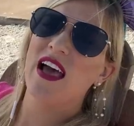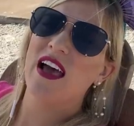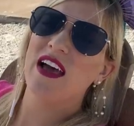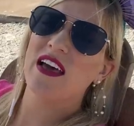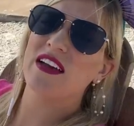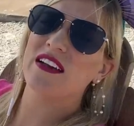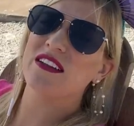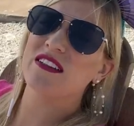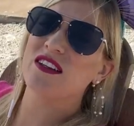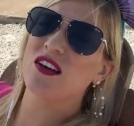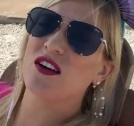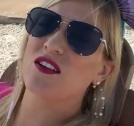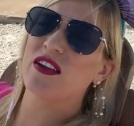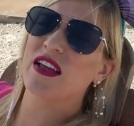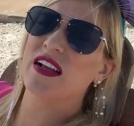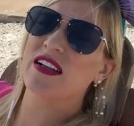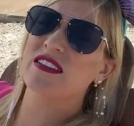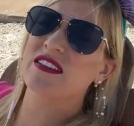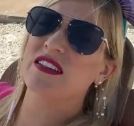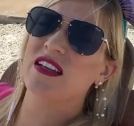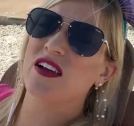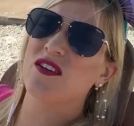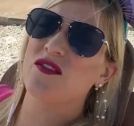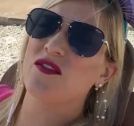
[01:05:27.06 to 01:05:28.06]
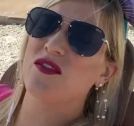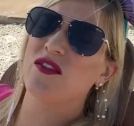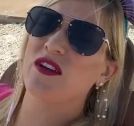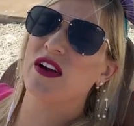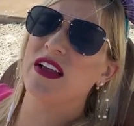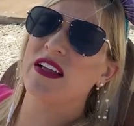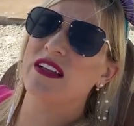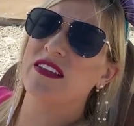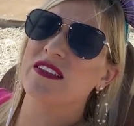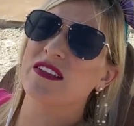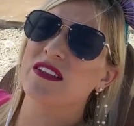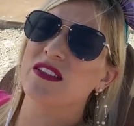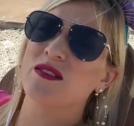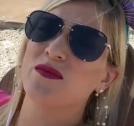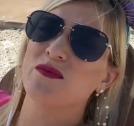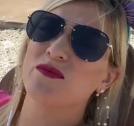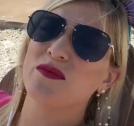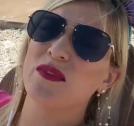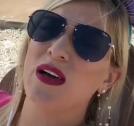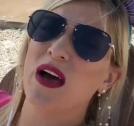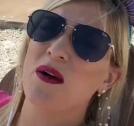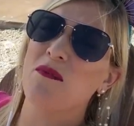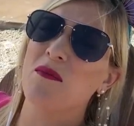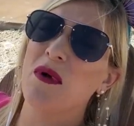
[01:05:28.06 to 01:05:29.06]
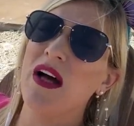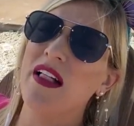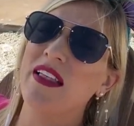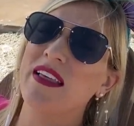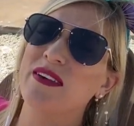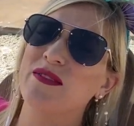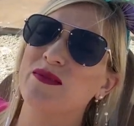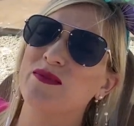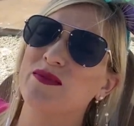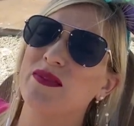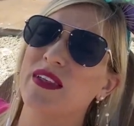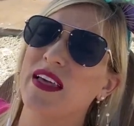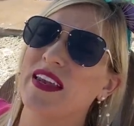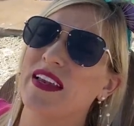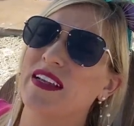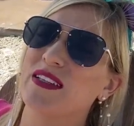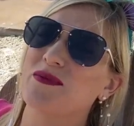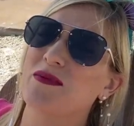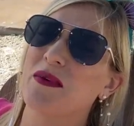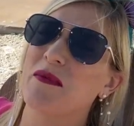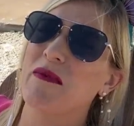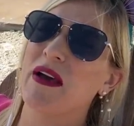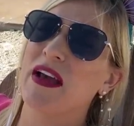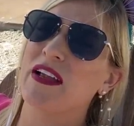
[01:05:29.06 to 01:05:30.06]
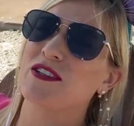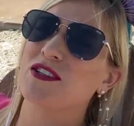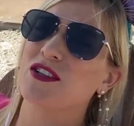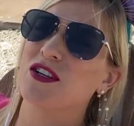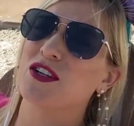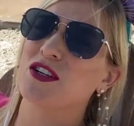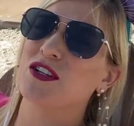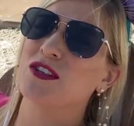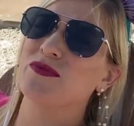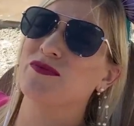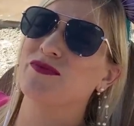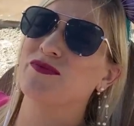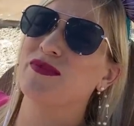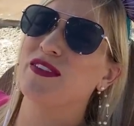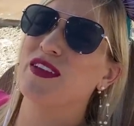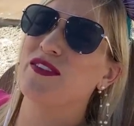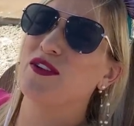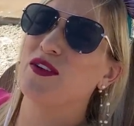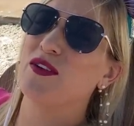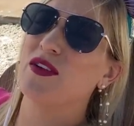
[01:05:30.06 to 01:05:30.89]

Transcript: And until next time, friends, I'm Molly, and it's been magical. If